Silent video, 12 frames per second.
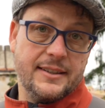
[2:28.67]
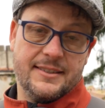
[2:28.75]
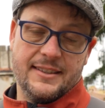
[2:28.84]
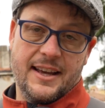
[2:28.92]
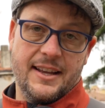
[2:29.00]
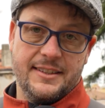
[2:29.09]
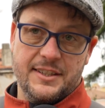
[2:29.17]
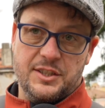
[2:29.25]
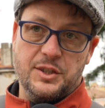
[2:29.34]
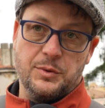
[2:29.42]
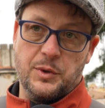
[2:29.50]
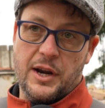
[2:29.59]
It's not
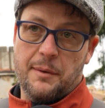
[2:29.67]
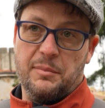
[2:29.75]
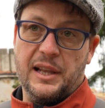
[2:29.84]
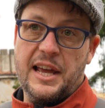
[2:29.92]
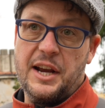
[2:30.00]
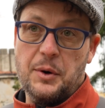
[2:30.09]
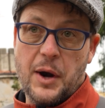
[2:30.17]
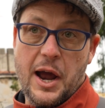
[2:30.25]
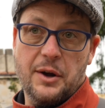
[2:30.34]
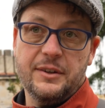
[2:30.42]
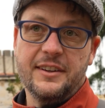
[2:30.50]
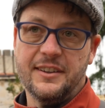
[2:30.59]
just, we're not playing
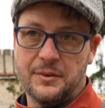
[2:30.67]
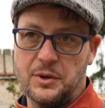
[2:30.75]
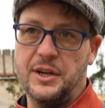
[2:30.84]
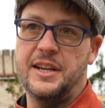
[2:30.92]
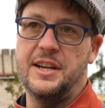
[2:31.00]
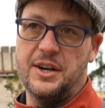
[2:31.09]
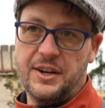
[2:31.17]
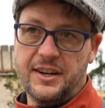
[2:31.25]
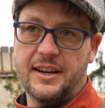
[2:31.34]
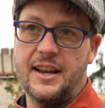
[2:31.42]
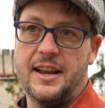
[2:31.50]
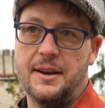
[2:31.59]
around. We're
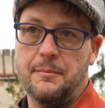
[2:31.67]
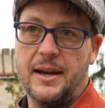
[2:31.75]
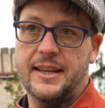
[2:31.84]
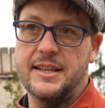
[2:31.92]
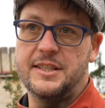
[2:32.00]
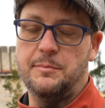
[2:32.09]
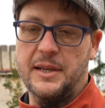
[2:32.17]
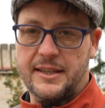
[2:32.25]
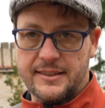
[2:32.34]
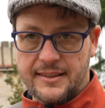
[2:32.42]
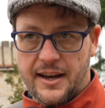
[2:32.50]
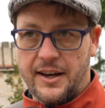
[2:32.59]
here, and my kids
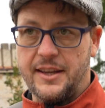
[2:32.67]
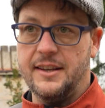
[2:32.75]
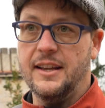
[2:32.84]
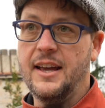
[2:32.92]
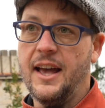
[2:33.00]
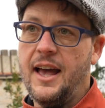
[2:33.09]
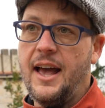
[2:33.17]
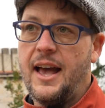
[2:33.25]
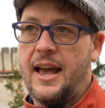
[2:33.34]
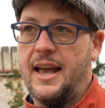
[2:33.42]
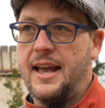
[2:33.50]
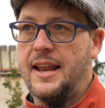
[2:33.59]
speak Italian,
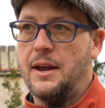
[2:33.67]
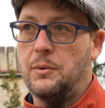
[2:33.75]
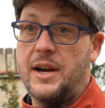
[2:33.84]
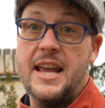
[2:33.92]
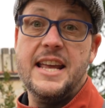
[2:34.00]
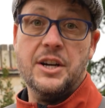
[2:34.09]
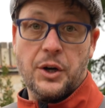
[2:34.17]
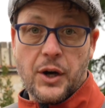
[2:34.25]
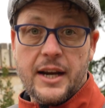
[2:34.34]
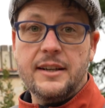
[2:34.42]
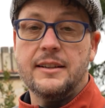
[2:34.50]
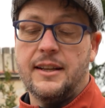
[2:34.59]
and I want to
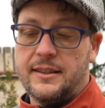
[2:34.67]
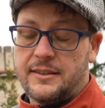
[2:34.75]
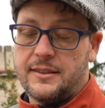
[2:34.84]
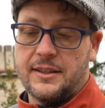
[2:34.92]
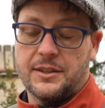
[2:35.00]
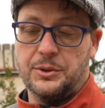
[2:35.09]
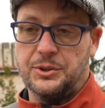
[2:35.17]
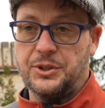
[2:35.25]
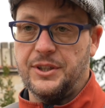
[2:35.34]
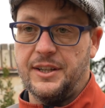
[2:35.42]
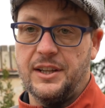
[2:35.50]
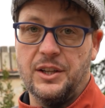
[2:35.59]
integrate into the
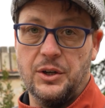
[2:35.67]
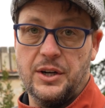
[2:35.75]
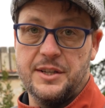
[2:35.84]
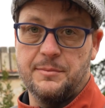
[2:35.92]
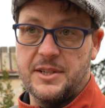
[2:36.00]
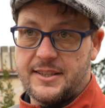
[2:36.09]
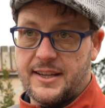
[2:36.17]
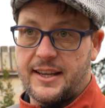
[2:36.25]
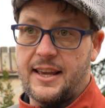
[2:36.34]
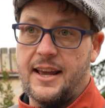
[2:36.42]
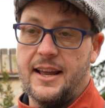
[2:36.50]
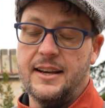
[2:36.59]
culture and learn as much as I
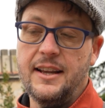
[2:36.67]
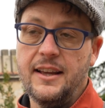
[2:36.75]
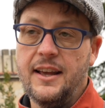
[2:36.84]
can.